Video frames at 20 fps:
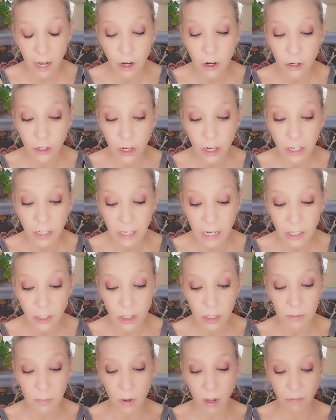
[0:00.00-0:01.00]
I heard could
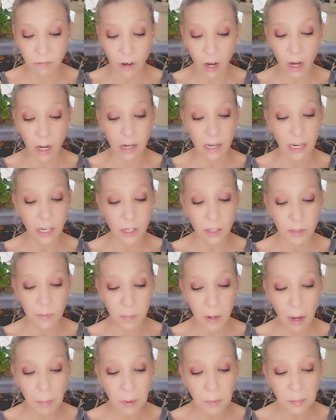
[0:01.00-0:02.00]
catch them off guard. And it's
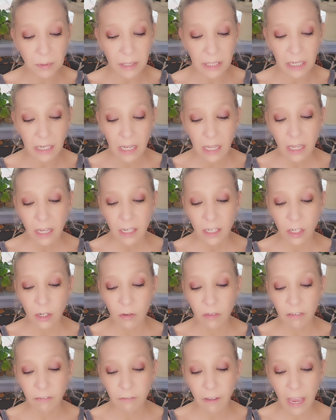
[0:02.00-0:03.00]
probably,
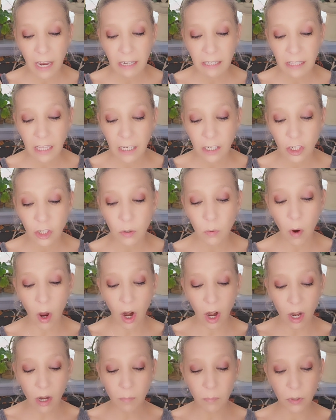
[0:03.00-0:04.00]
the fact that you
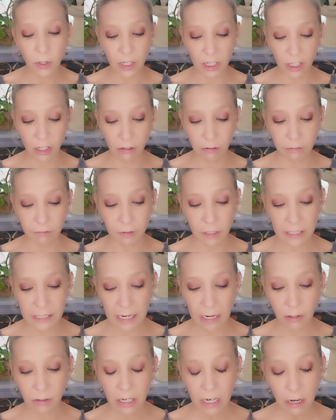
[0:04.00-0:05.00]
are putting your foot
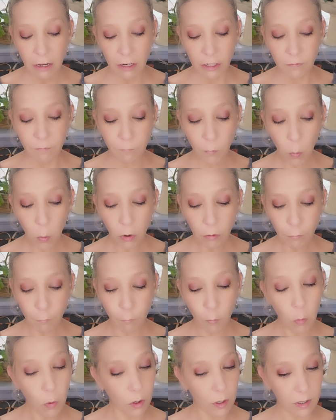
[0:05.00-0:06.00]
down. 4
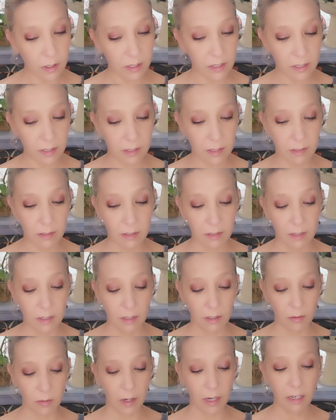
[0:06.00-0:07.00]
fours.
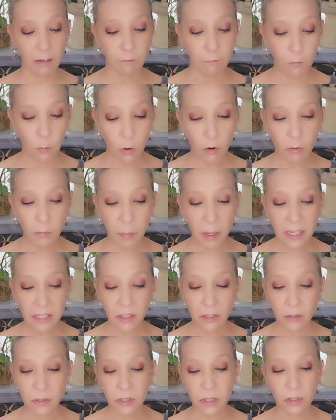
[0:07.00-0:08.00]
Right? 4 of
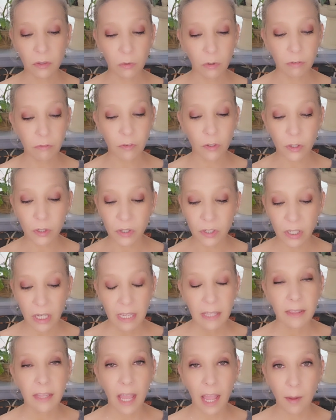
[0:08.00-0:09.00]
Pentacles in the reverse,
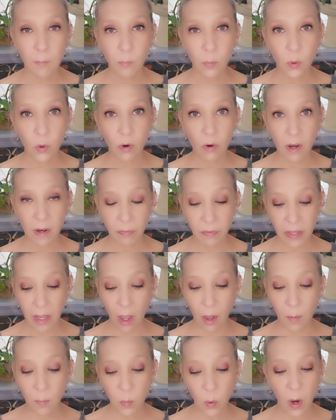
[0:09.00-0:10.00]
the Emperor in the
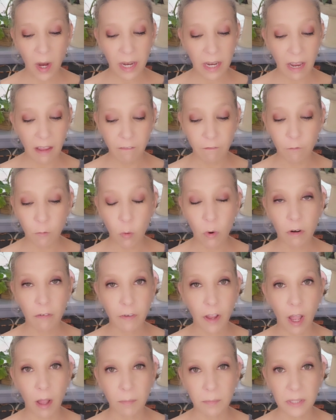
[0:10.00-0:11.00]
upright, and 4
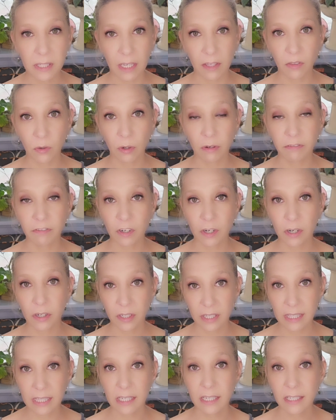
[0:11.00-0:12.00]
of Cups in the
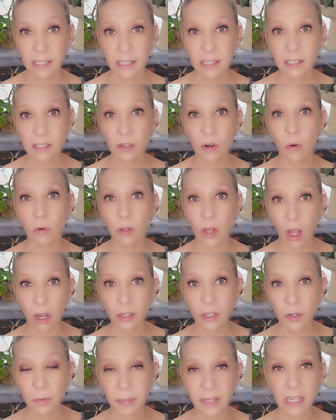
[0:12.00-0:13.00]
reverse. This is no
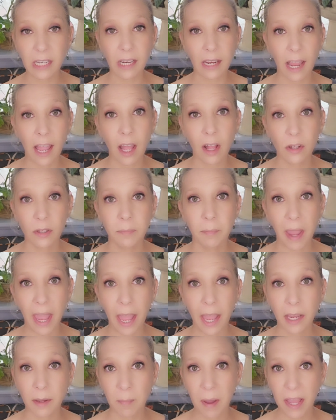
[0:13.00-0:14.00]
longer being held
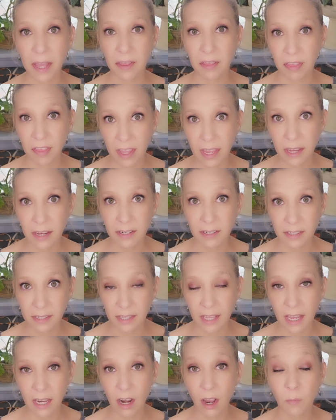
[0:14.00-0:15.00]
back by
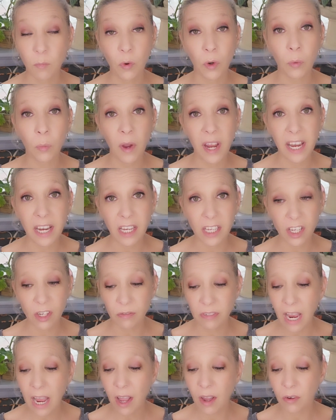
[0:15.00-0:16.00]
things that were weighing
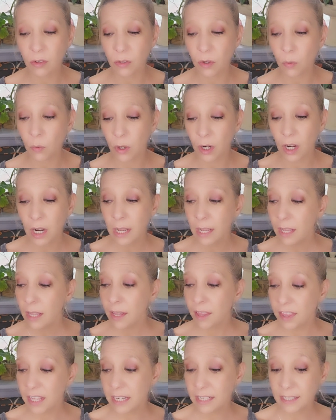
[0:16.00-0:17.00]
you down, or
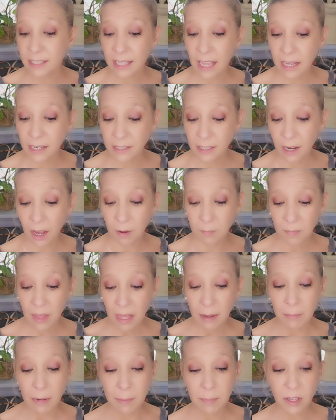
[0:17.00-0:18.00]
things that
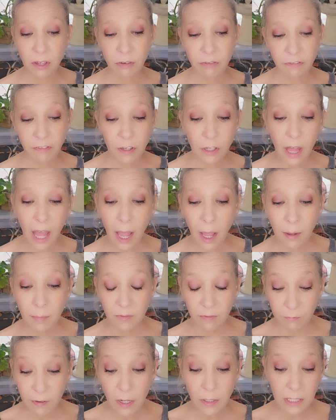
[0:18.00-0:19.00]
maybe you felt
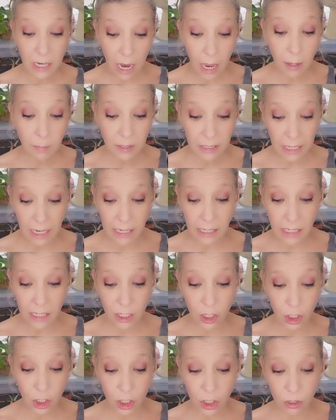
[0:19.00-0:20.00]

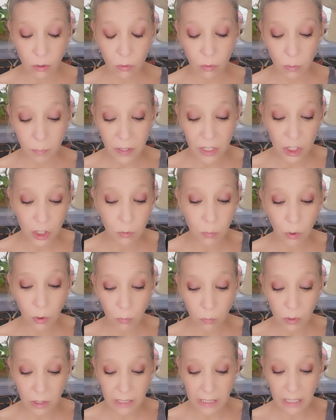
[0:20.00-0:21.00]
obligated to, but you
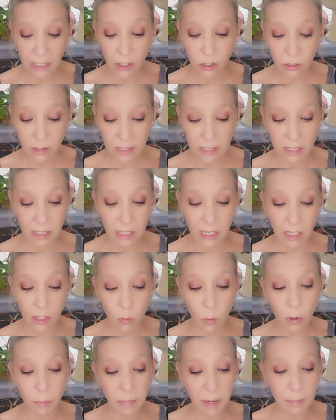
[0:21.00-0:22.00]
weren't really interested
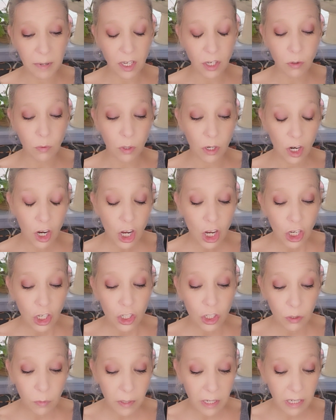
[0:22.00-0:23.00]
in, or maybe you were
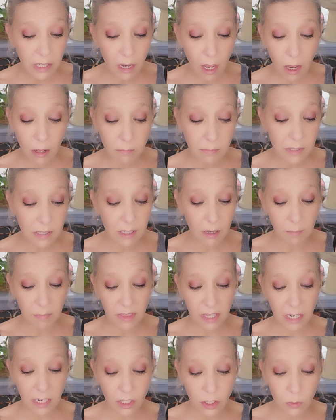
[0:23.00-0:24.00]
doing
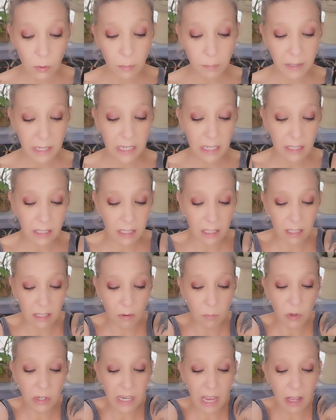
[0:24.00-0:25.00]
something to appease
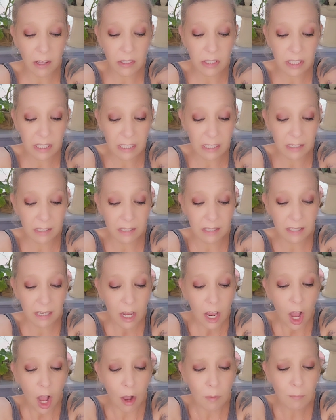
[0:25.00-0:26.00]
someone else's
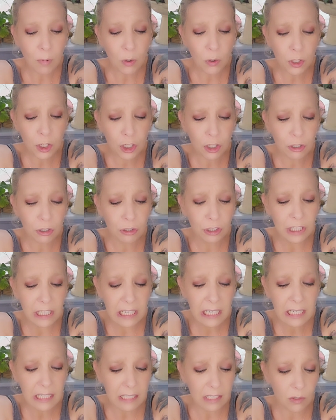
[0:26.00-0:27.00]
emotional
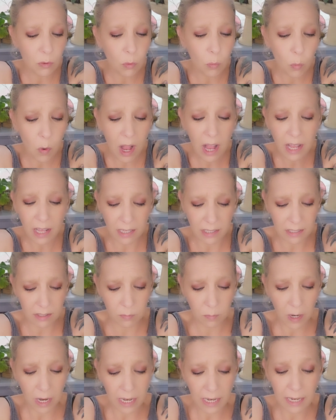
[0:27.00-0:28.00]
needs or
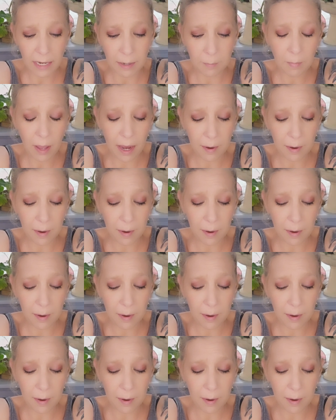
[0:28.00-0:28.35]
wants, right?